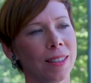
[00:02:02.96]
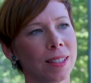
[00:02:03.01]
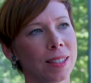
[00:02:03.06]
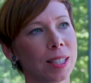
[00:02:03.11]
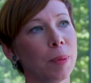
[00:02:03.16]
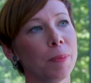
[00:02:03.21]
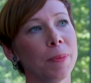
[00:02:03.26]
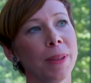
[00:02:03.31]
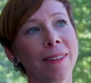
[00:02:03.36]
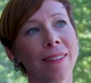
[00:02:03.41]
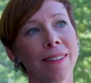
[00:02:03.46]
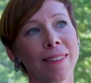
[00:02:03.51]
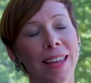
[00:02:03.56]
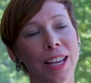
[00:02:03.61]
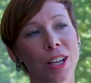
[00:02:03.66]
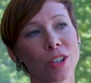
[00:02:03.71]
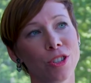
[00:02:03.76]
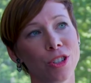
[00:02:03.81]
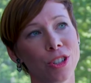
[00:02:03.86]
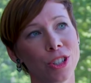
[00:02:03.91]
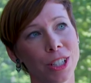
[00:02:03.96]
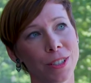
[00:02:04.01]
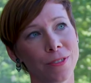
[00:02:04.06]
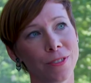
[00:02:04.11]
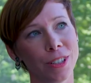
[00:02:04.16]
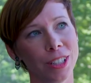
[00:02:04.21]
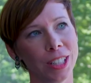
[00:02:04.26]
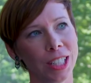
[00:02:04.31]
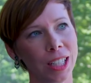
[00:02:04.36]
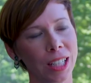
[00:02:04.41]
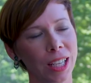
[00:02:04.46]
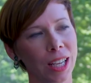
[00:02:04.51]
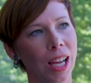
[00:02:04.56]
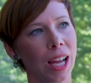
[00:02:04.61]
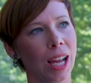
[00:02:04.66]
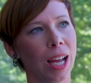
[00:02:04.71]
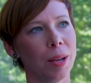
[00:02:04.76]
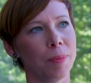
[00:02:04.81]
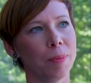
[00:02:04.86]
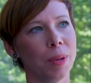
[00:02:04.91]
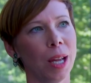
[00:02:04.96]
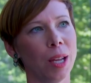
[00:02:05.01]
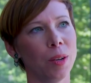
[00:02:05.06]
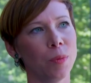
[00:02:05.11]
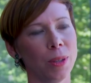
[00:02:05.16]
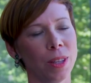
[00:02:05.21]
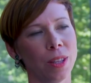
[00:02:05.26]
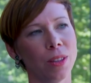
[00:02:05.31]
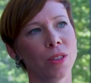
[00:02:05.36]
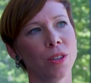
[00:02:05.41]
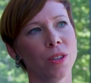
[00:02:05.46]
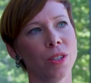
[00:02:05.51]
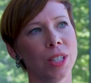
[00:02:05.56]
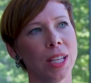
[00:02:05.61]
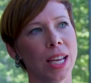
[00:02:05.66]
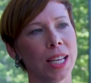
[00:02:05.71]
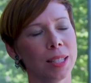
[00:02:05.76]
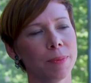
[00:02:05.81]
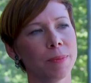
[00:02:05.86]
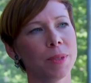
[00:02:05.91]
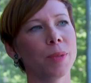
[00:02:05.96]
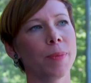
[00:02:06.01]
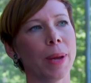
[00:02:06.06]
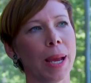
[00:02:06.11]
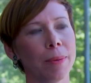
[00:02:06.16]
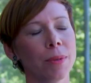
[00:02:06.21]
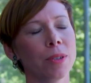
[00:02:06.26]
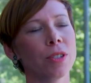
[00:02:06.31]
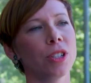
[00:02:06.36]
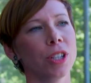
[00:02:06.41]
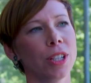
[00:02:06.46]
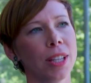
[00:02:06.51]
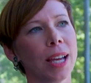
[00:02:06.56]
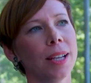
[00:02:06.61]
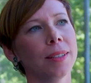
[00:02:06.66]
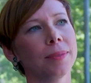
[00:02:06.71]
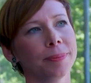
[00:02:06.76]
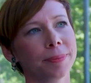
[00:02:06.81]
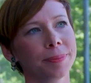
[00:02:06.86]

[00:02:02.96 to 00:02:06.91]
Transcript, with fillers: something that they could do differently um, and with enthusiasm to be able to do that.